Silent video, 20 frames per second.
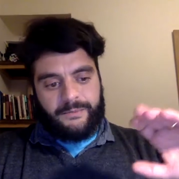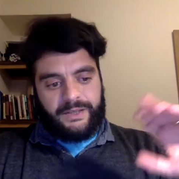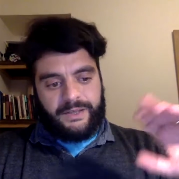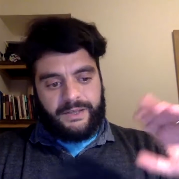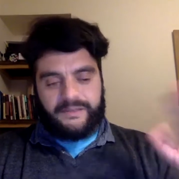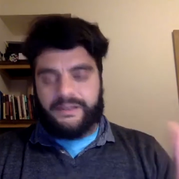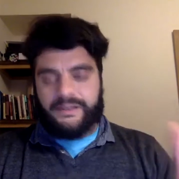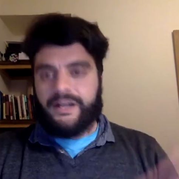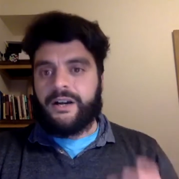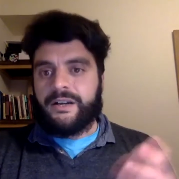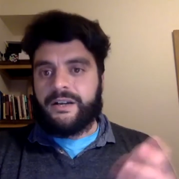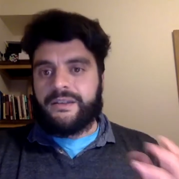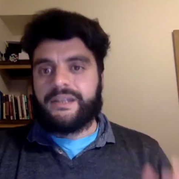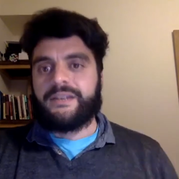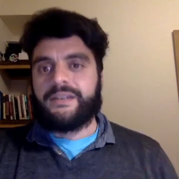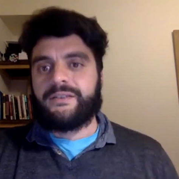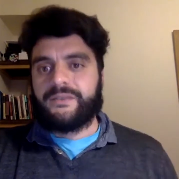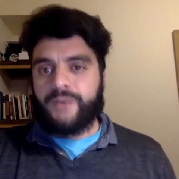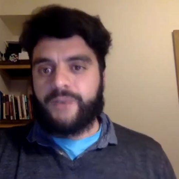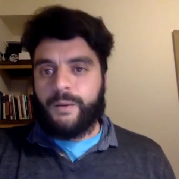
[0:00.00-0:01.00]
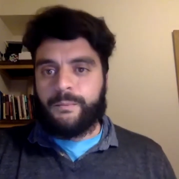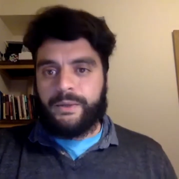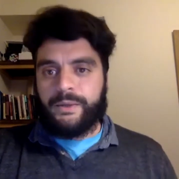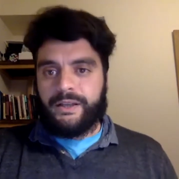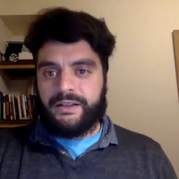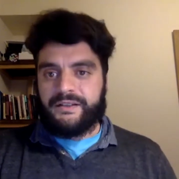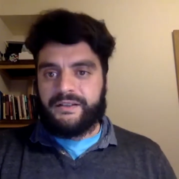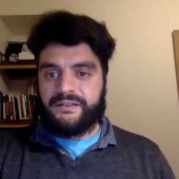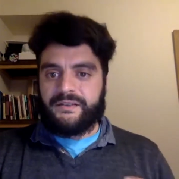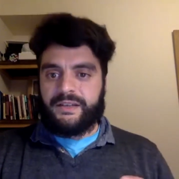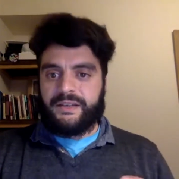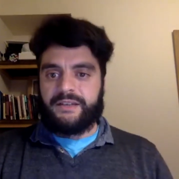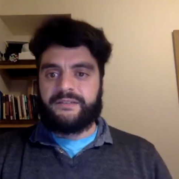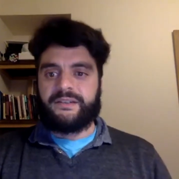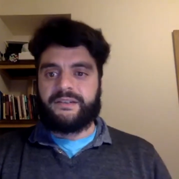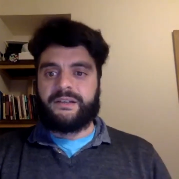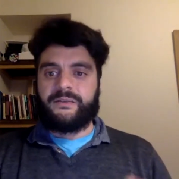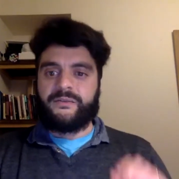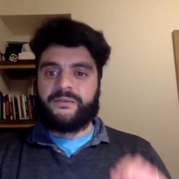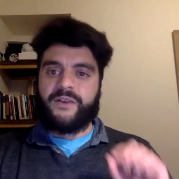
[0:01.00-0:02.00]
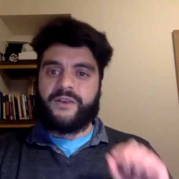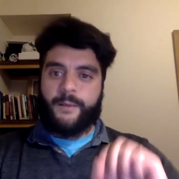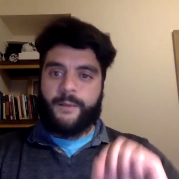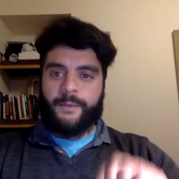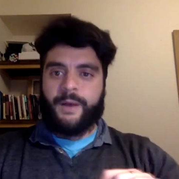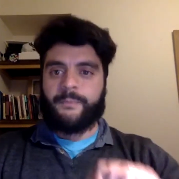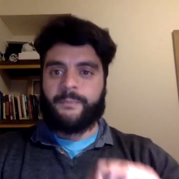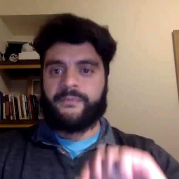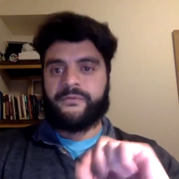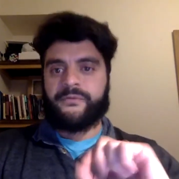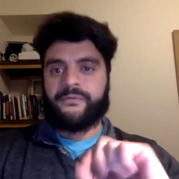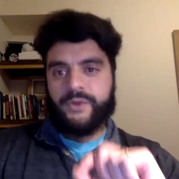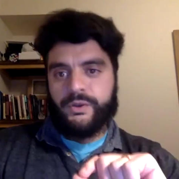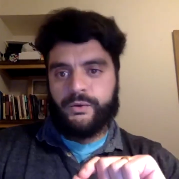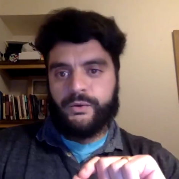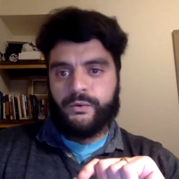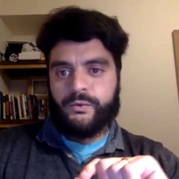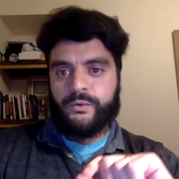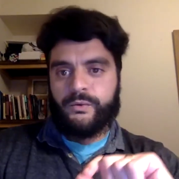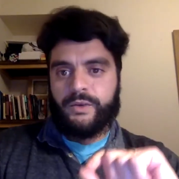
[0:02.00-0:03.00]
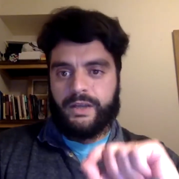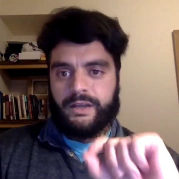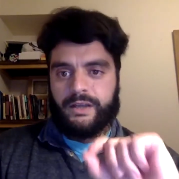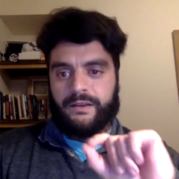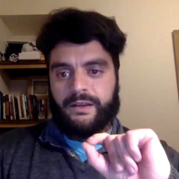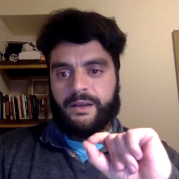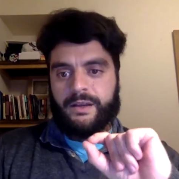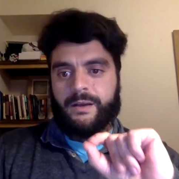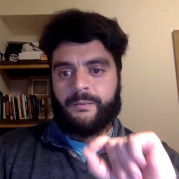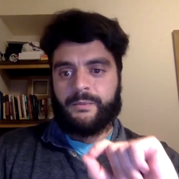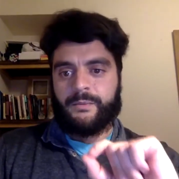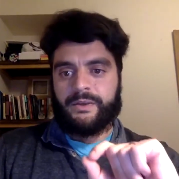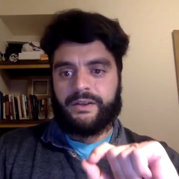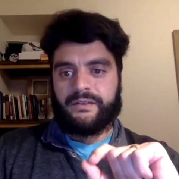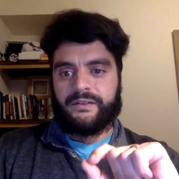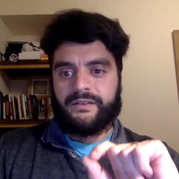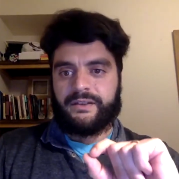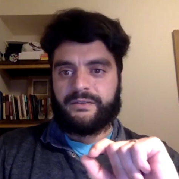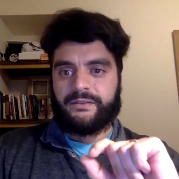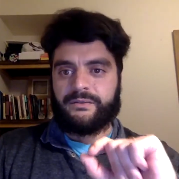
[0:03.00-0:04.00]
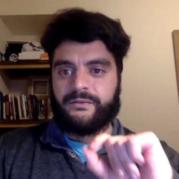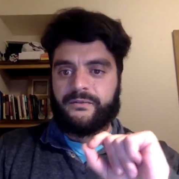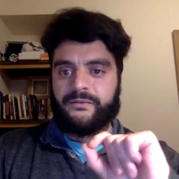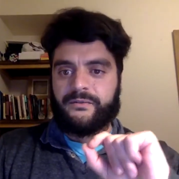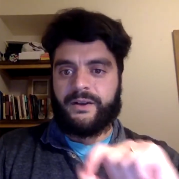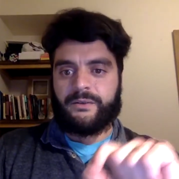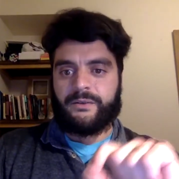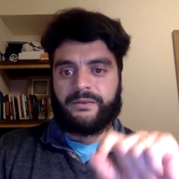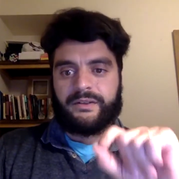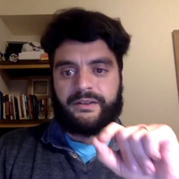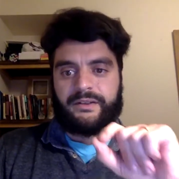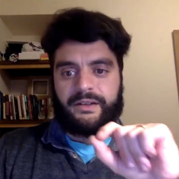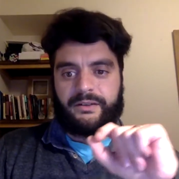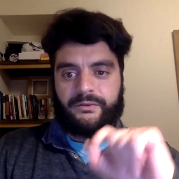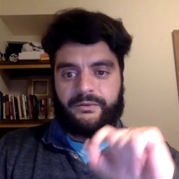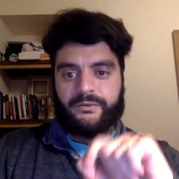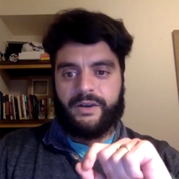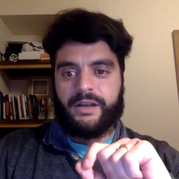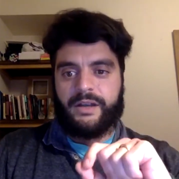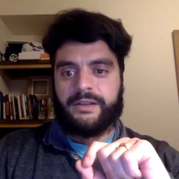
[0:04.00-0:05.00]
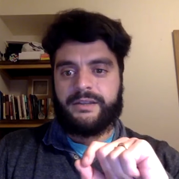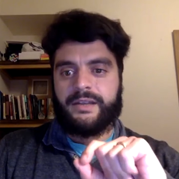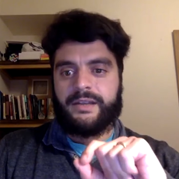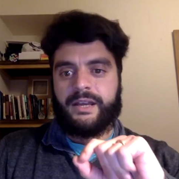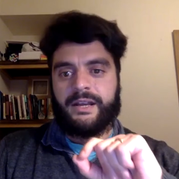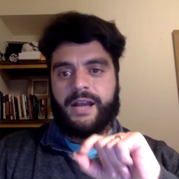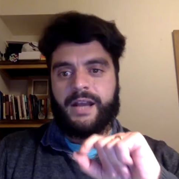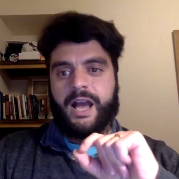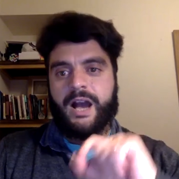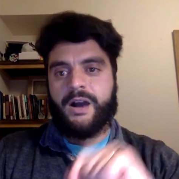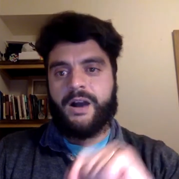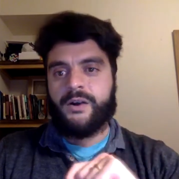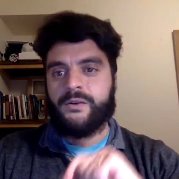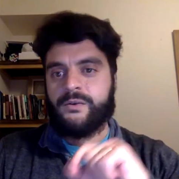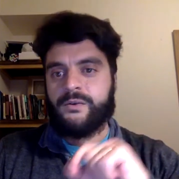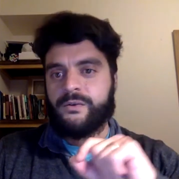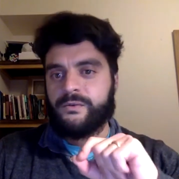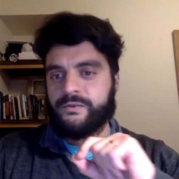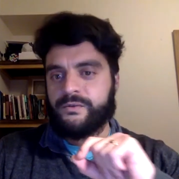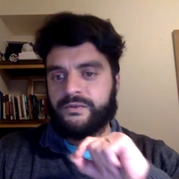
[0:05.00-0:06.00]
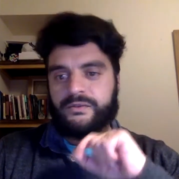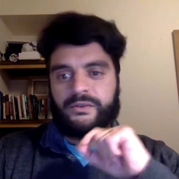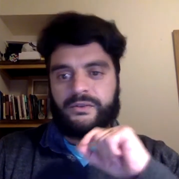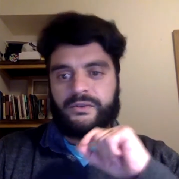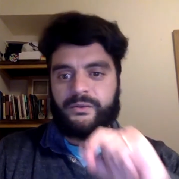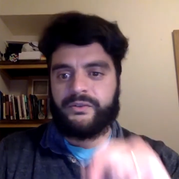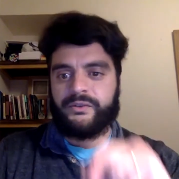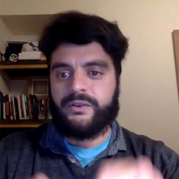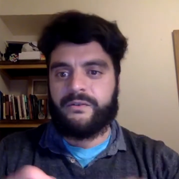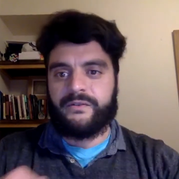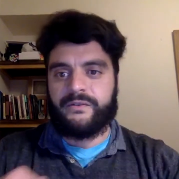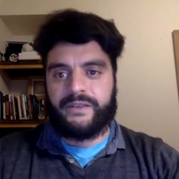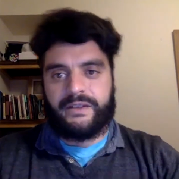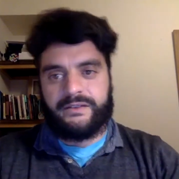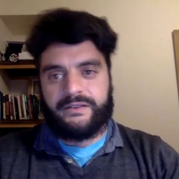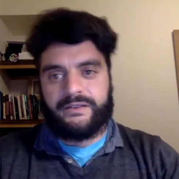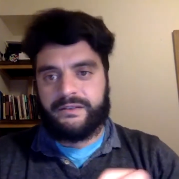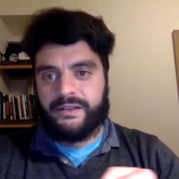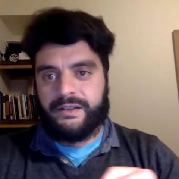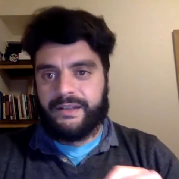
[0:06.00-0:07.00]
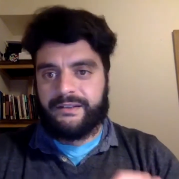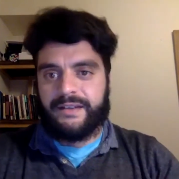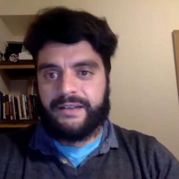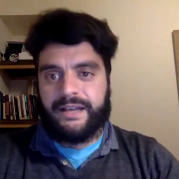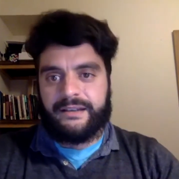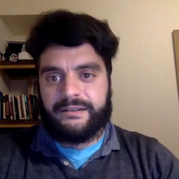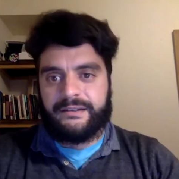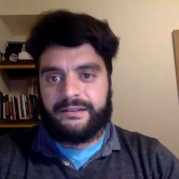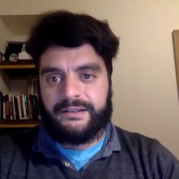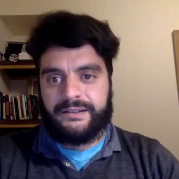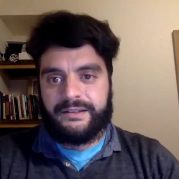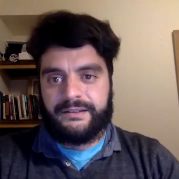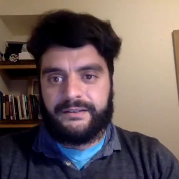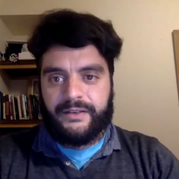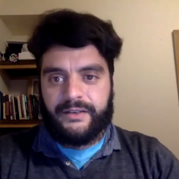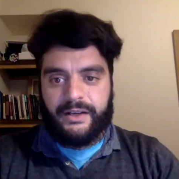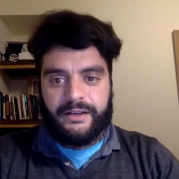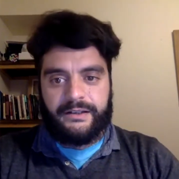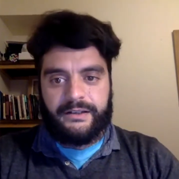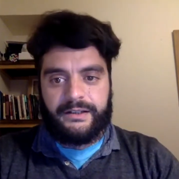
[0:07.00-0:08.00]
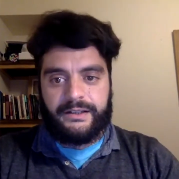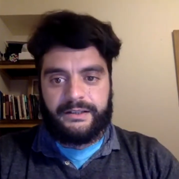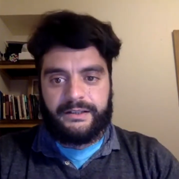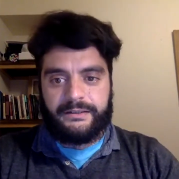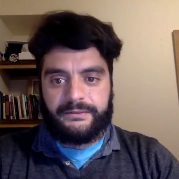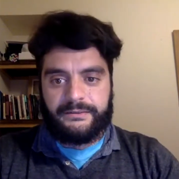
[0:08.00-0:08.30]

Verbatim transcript: is are these topics things that have come up for you in the companies that you founded and run and how do those conversations get handled internally